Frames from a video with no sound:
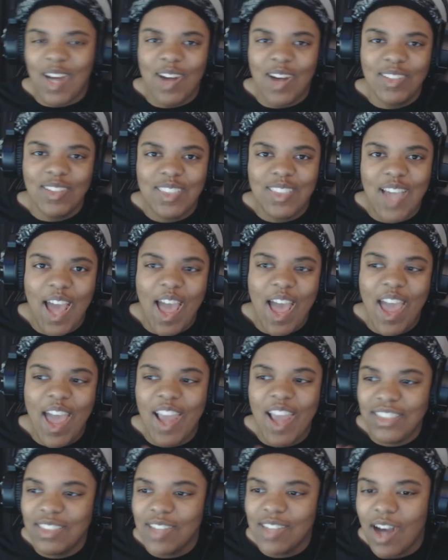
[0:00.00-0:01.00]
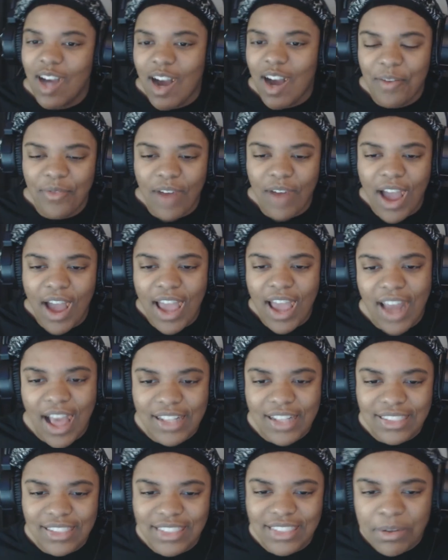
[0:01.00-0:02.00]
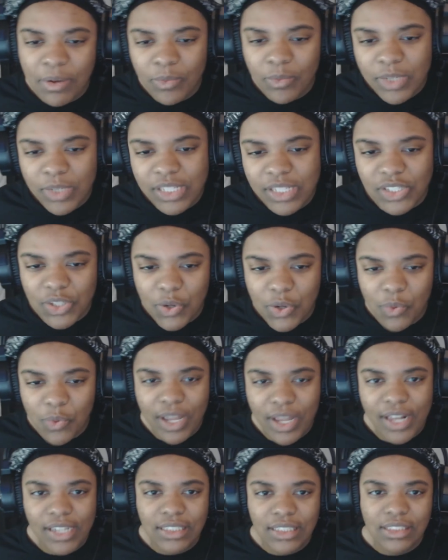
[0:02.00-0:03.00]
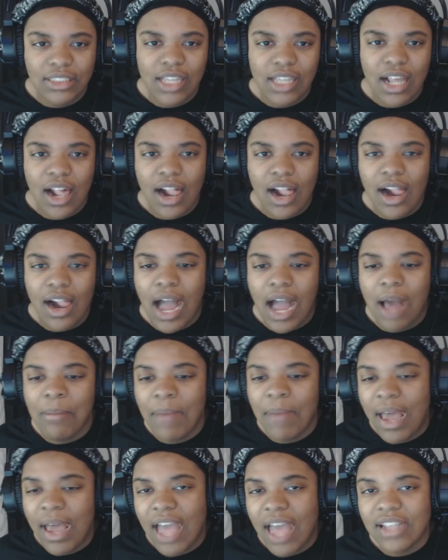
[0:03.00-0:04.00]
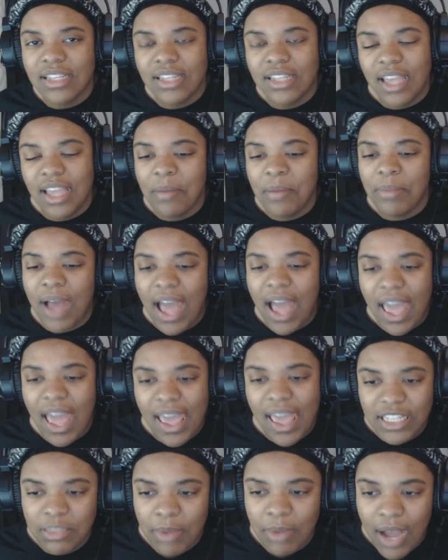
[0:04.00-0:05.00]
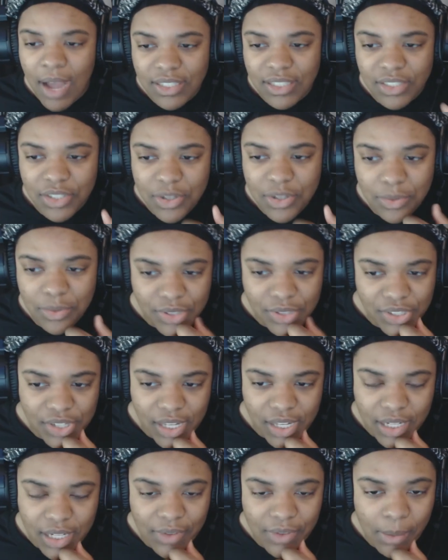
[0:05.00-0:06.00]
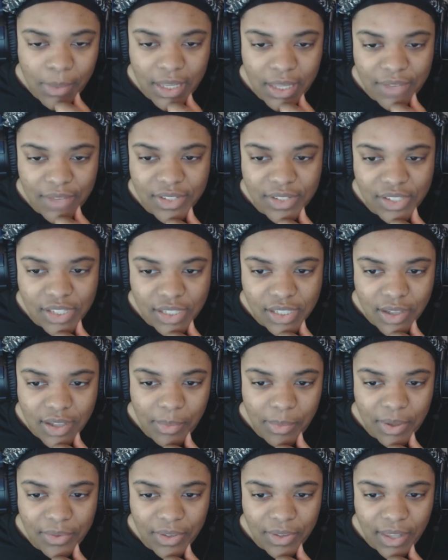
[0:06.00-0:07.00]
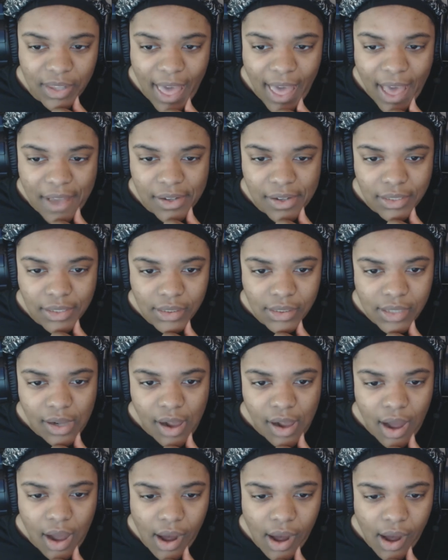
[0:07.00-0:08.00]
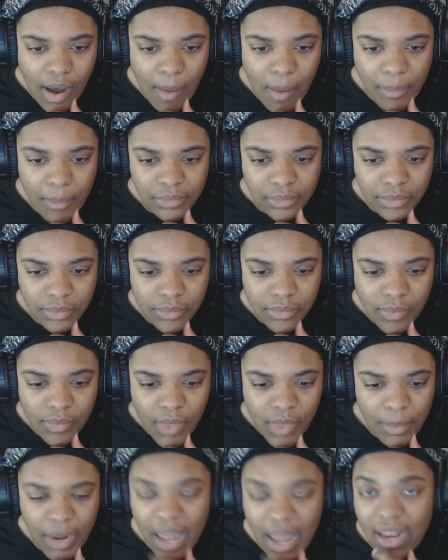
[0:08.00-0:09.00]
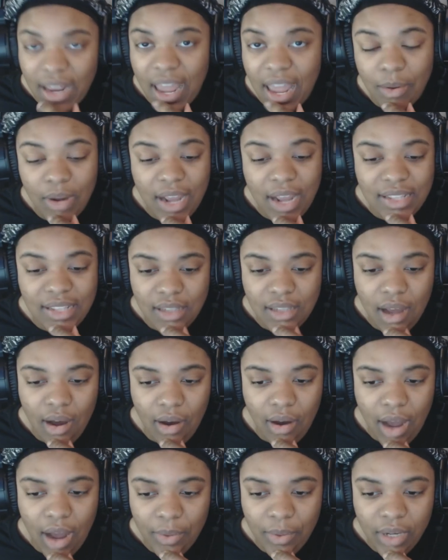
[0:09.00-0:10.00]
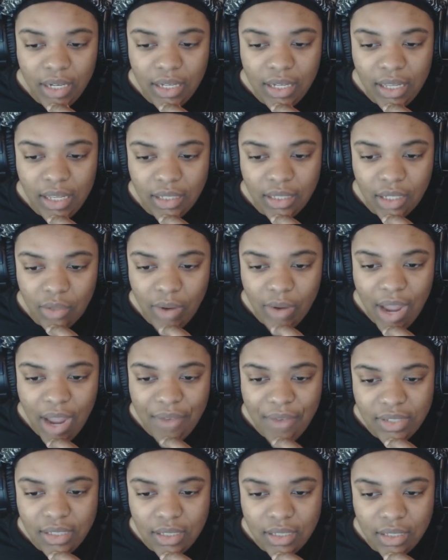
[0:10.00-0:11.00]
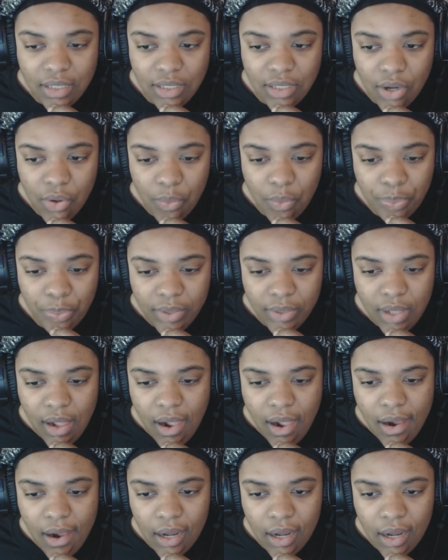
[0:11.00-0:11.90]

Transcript: Okay. Alright, I see what we doing. I might have to damn buy Xbox too. Shit, if, I mean, if it's just gonna be for that. Um, but I like what I saw. I really did. The graphics look dope.